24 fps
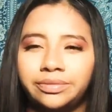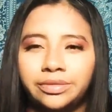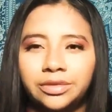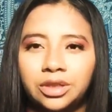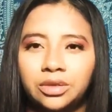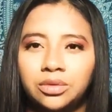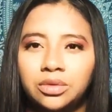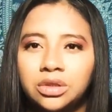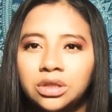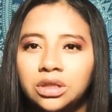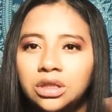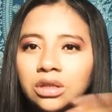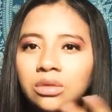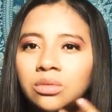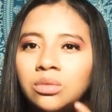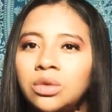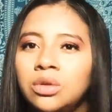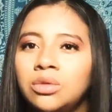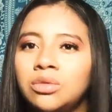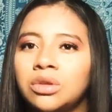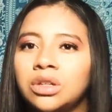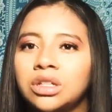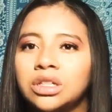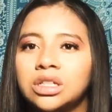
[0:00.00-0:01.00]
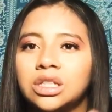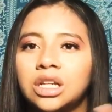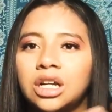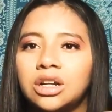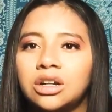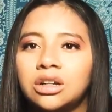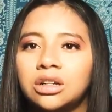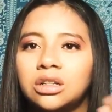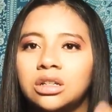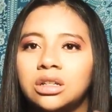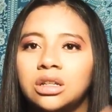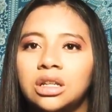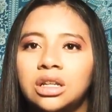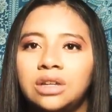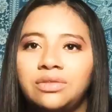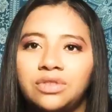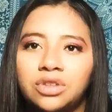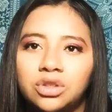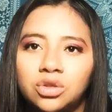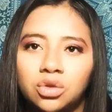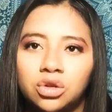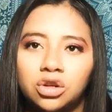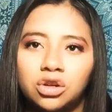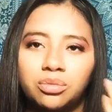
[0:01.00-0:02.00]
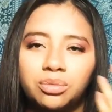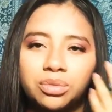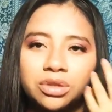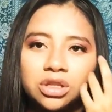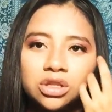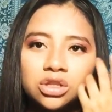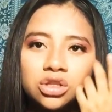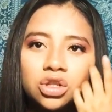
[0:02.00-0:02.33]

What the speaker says: we weren't scared to leave the door open.